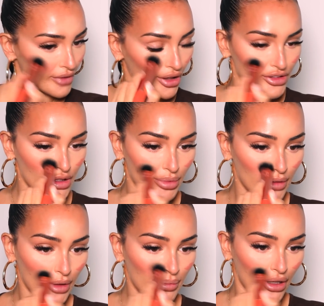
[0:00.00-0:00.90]
I do
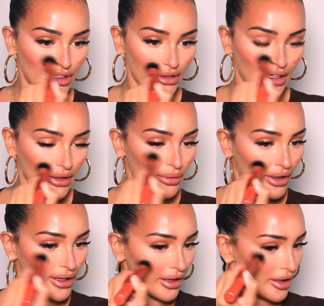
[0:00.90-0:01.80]
bring my blush like
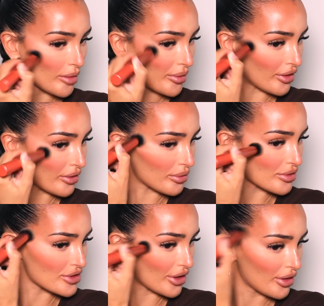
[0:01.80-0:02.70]
quite high up and then
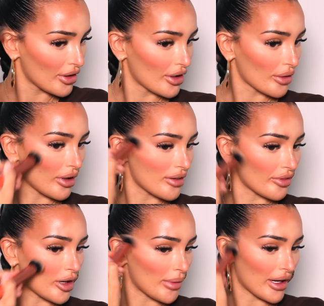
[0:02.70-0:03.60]
also quite
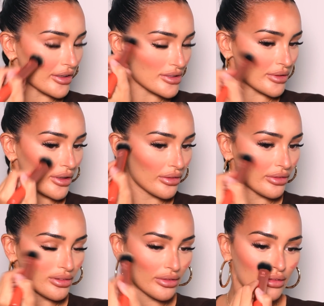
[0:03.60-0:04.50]
far back as well.
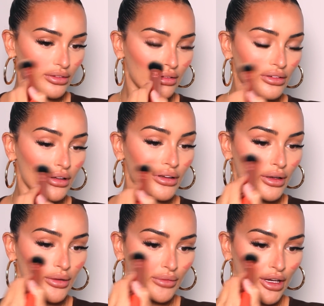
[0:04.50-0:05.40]

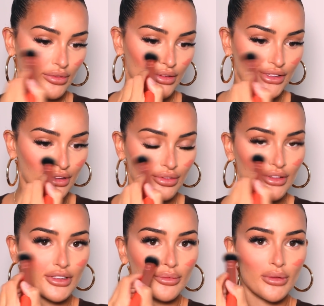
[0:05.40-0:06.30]
Everyone's
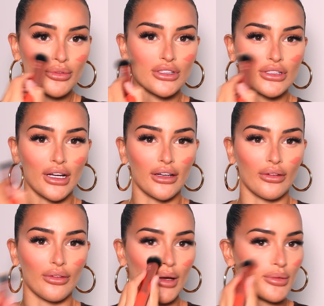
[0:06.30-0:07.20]
different. Some people just like it
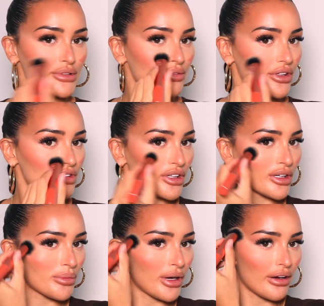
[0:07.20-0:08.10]
on the apples of their
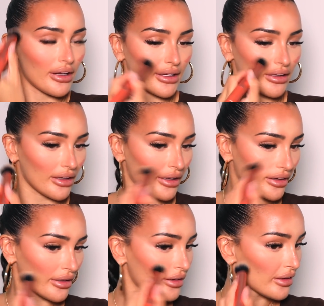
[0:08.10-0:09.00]
cheek, but I like it
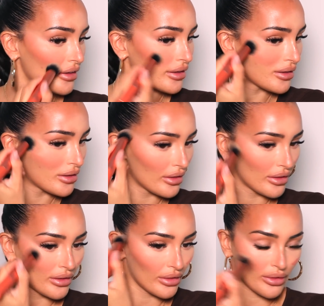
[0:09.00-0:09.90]
like
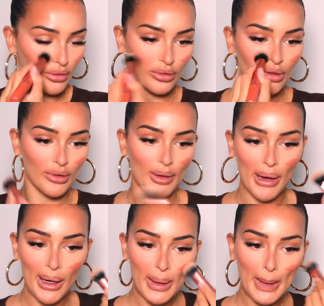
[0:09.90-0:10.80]
all the way
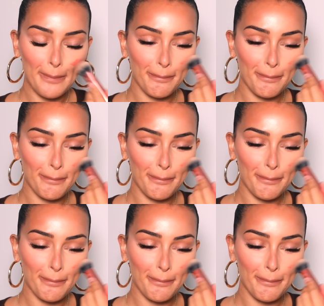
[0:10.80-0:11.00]
back.